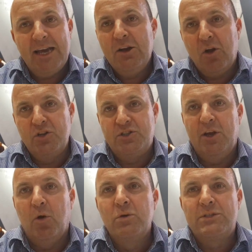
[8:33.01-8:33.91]

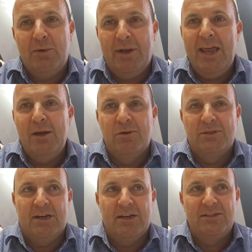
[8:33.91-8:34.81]
Technology also
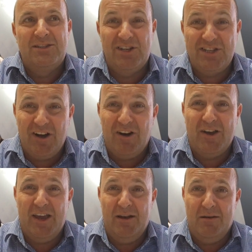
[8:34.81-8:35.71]
enables us to
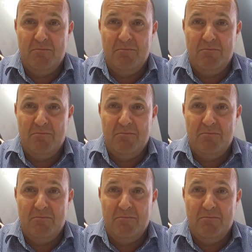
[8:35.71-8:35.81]
target